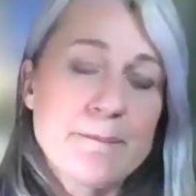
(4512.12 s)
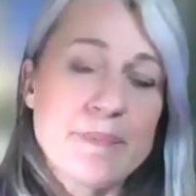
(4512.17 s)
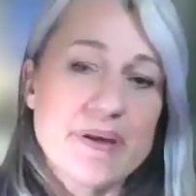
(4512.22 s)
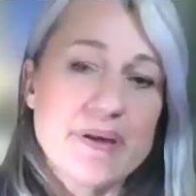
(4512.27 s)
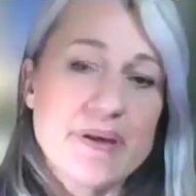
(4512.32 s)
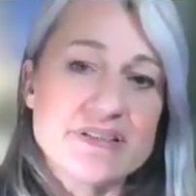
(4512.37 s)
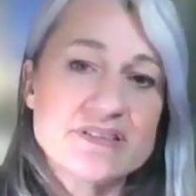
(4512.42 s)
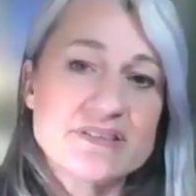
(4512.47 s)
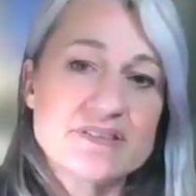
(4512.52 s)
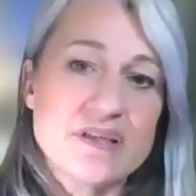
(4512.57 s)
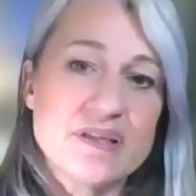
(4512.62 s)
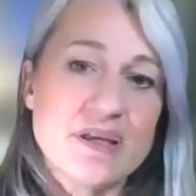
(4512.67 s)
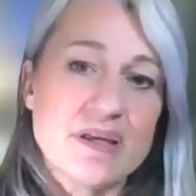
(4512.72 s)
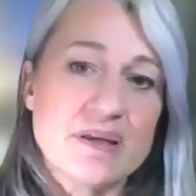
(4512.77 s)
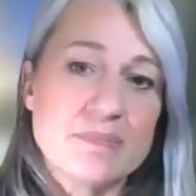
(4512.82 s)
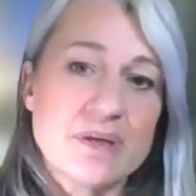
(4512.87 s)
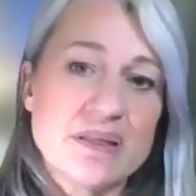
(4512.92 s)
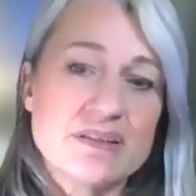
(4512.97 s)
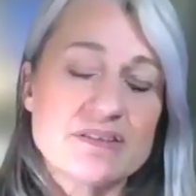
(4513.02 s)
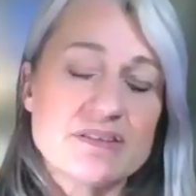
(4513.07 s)
But
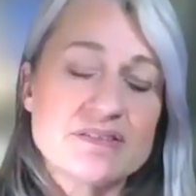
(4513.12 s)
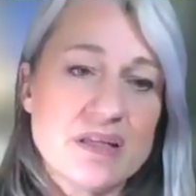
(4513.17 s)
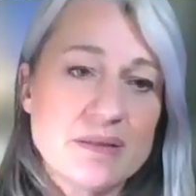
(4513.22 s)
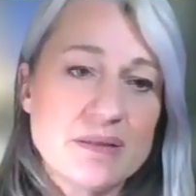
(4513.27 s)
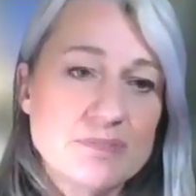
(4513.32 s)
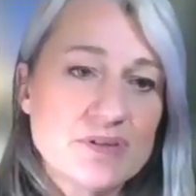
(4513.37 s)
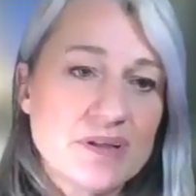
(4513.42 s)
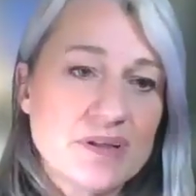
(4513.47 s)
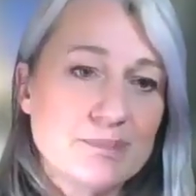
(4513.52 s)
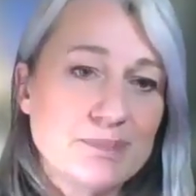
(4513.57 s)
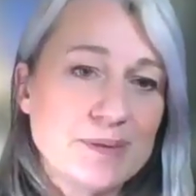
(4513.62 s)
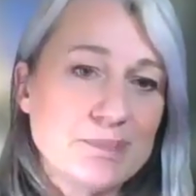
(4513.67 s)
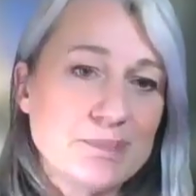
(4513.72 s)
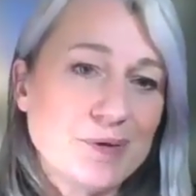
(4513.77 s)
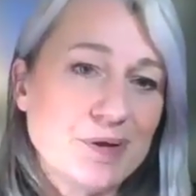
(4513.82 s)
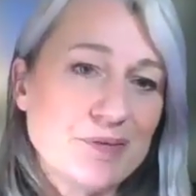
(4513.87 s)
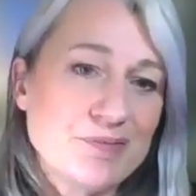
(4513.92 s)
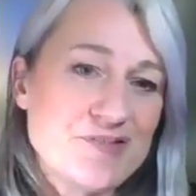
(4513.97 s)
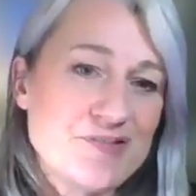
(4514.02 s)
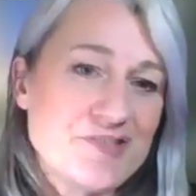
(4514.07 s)
at the same time,
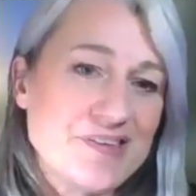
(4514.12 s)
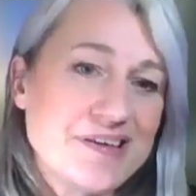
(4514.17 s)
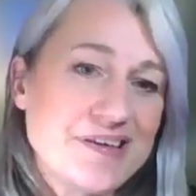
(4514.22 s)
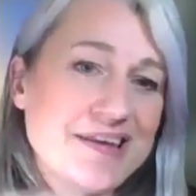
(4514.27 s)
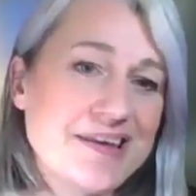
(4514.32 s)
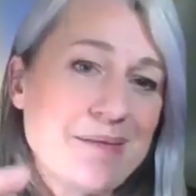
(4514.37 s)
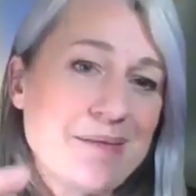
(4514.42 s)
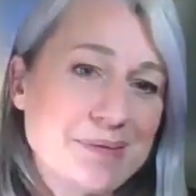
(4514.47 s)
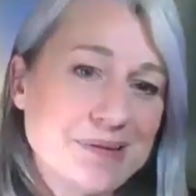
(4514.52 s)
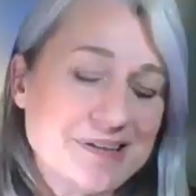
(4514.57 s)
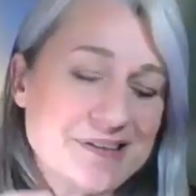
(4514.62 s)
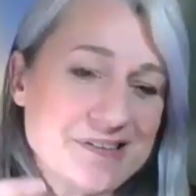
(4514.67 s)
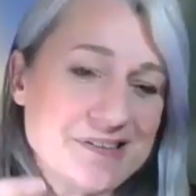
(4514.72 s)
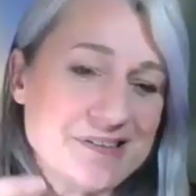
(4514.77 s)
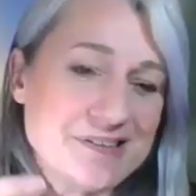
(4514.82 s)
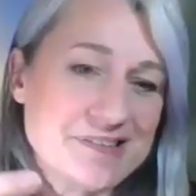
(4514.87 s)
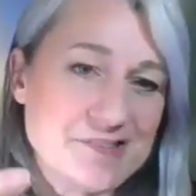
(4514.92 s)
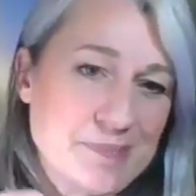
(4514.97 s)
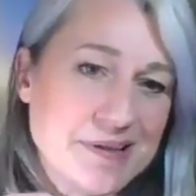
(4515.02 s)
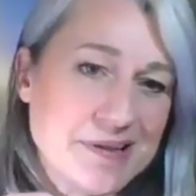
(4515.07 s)
people often see
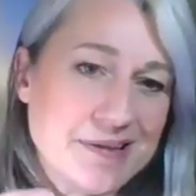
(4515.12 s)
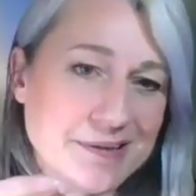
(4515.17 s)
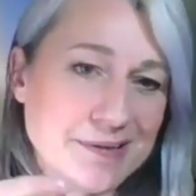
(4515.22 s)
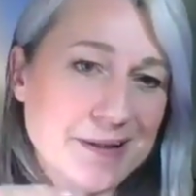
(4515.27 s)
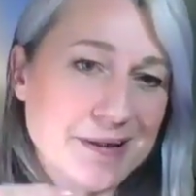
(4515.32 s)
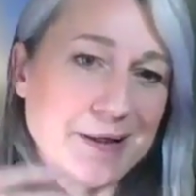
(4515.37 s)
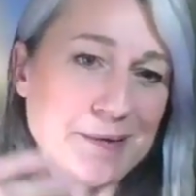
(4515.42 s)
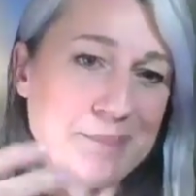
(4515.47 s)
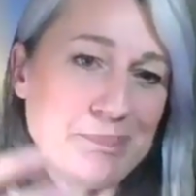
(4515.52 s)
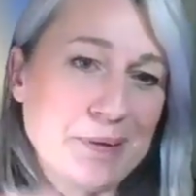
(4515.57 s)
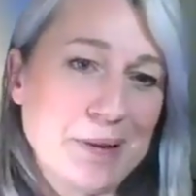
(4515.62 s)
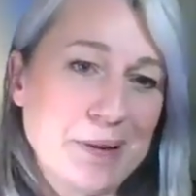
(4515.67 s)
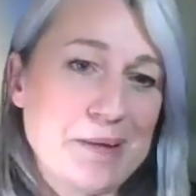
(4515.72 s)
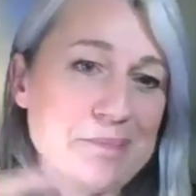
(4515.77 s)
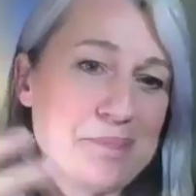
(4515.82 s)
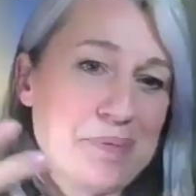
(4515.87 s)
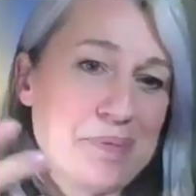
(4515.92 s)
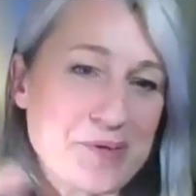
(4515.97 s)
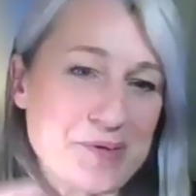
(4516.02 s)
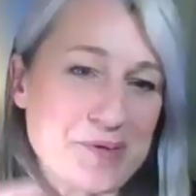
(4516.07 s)
cabinets as being like a
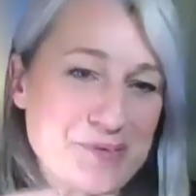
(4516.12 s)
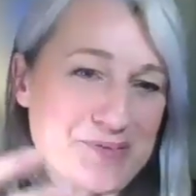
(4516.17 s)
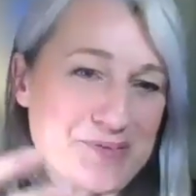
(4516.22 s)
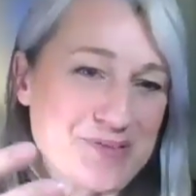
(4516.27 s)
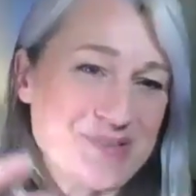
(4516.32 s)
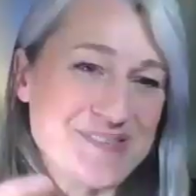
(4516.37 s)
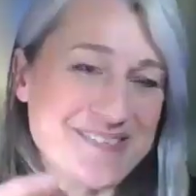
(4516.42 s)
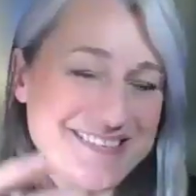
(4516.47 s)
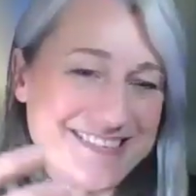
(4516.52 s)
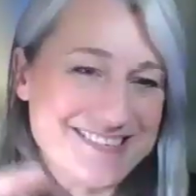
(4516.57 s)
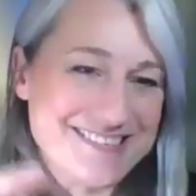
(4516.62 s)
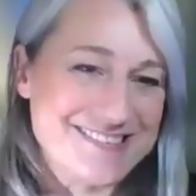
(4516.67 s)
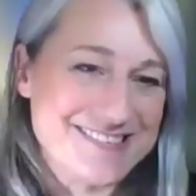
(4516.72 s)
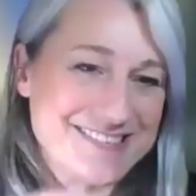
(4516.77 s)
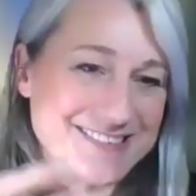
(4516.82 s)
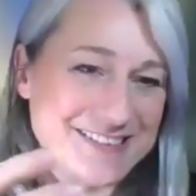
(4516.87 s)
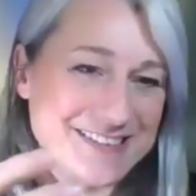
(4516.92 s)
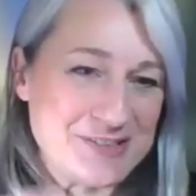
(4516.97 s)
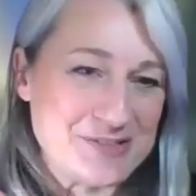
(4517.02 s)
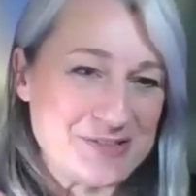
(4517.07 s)
plum post that is
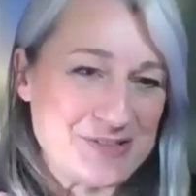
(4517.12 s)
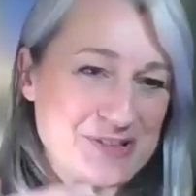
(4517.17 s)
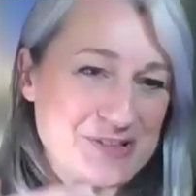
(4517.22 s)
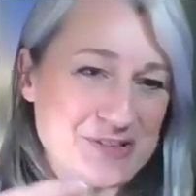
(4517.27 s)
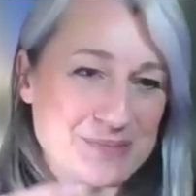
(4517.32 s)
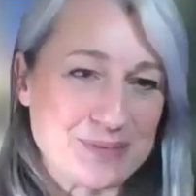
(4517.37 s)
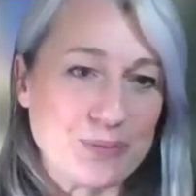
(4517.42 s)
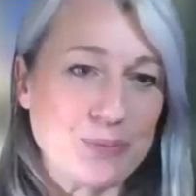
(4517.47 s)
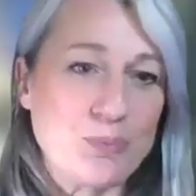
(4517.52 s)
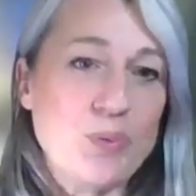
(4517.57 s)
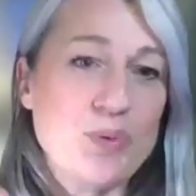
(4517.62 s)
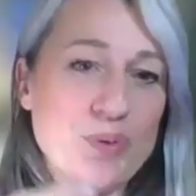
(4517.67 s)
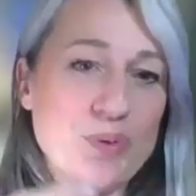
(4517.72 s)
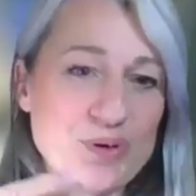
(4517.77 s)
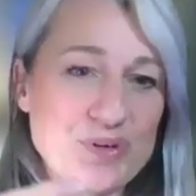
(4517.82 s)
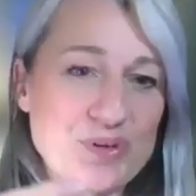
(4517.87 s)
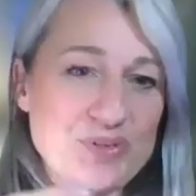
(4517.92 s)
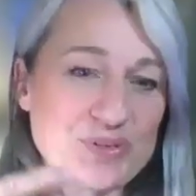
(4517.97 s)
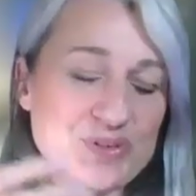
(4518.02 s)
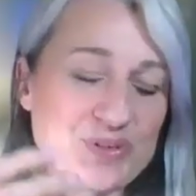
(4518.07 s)
used to
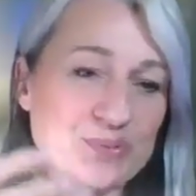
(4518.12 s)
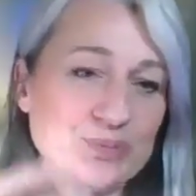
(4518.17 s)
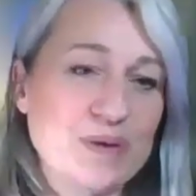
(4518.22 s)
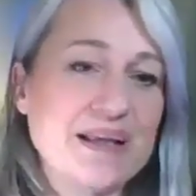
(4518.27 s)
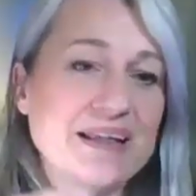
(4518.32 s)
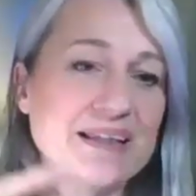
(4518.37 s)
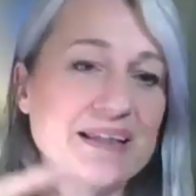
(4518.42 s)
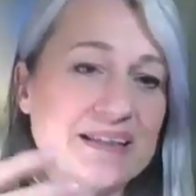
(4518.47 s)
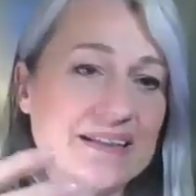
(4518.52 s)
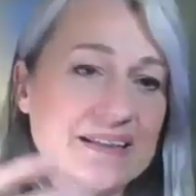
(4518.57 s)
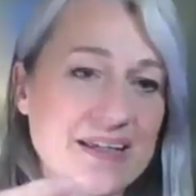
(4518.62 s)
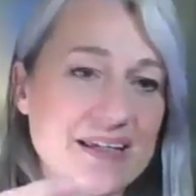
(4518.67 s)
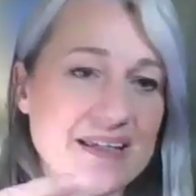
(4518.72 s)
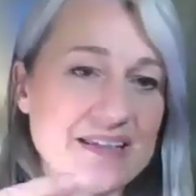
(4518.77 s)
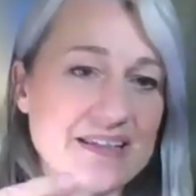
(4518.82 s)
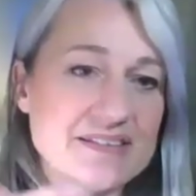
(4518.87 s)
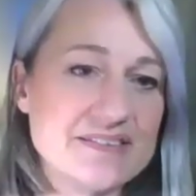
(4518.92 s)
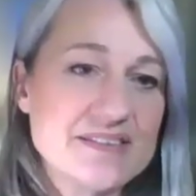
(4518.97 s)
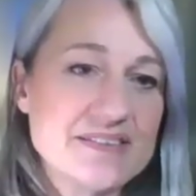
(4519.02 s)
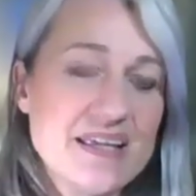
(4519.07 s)
reward or to
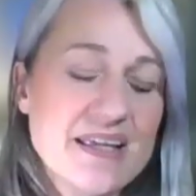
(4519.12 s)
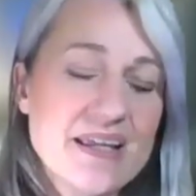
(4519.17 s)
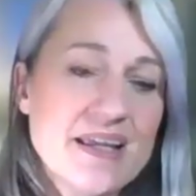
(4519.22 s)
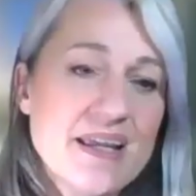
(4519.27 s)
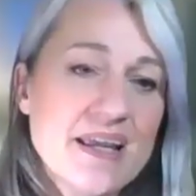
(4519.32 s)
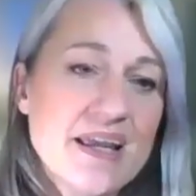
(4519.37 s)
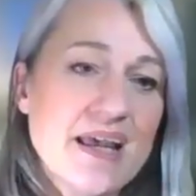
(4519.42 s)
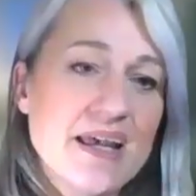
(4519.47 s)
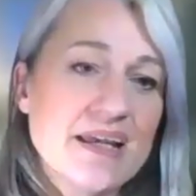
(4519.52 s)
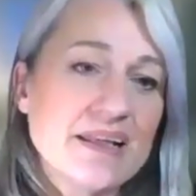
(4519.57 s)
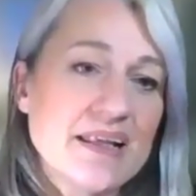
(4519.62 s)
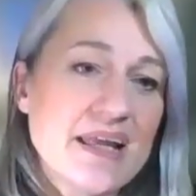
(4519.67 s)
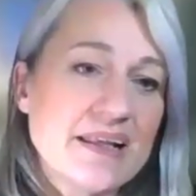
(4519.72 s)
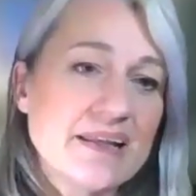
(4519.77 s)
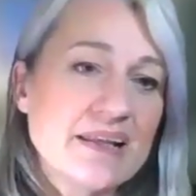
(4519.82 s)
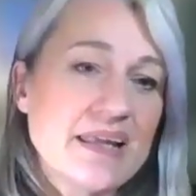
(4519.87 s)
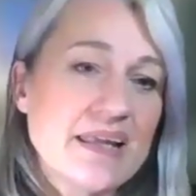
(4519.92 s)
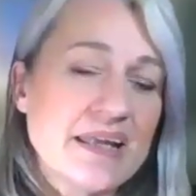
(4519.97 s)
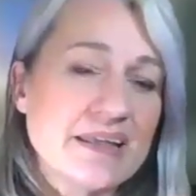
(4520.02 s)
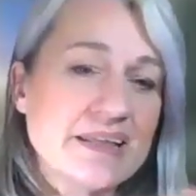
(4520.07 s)
recognize,
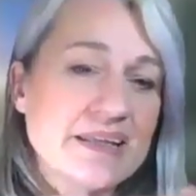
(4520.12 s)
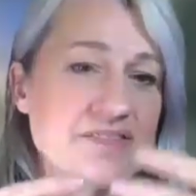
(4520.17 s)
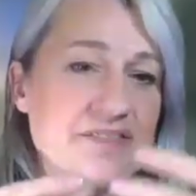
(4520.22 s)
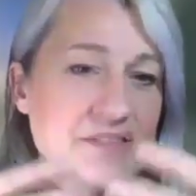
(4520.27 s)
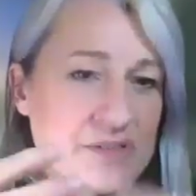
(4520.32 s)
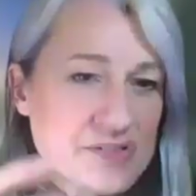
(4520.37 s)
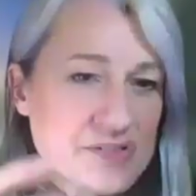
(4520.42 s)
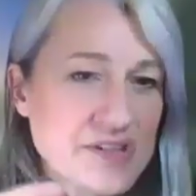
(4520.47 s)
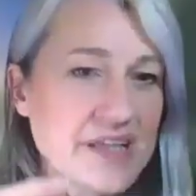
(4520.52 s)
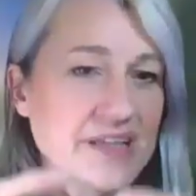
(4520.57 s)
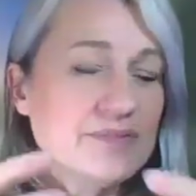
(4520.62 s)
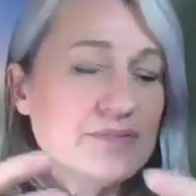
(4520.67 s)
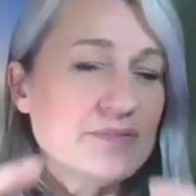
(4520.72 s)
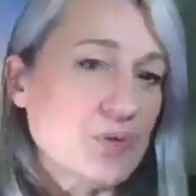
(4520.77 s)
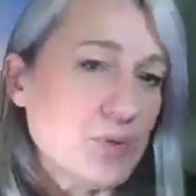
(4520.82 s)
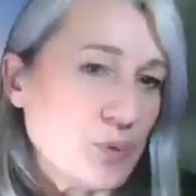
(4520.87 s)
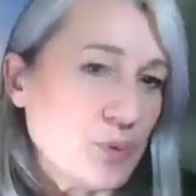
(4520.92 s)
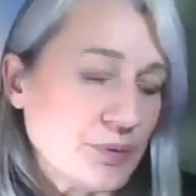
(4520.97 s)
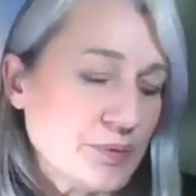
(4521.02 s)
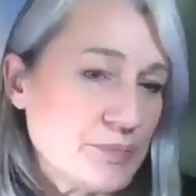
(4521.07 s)
and it's those kind of
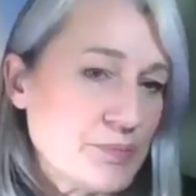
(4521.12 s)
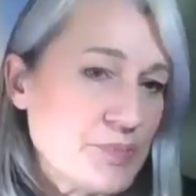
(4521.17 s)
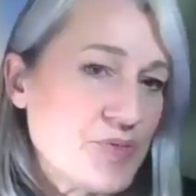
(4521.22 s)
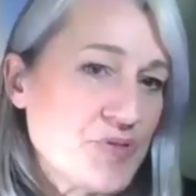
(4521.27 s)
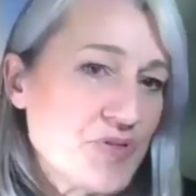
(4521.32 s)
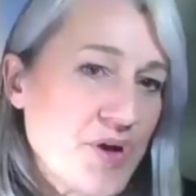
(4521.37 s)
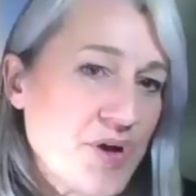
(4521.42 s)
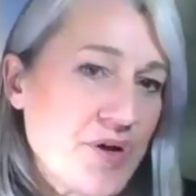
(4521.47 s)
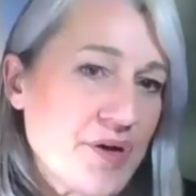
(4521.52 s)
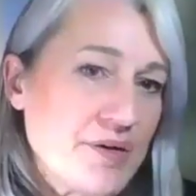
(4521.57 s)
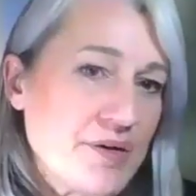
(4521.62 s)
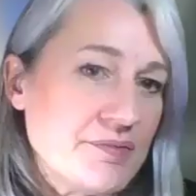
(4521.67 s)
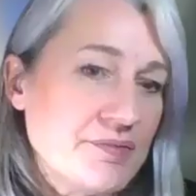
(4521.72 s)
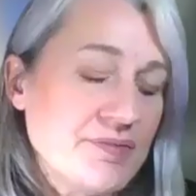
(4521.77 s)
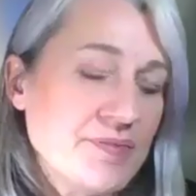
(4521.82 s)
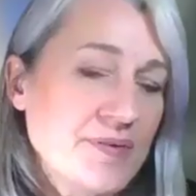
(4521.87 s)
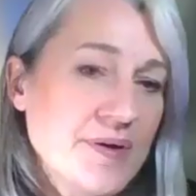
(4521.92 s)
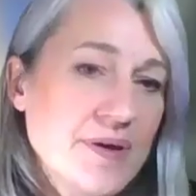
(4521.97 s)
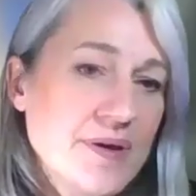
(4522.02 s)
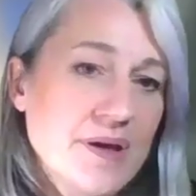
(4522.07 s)
norms
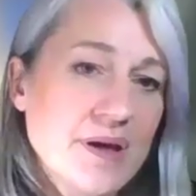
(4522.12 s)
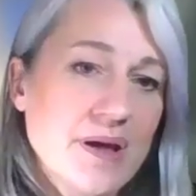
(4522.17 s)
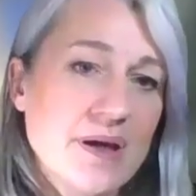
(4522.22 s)
of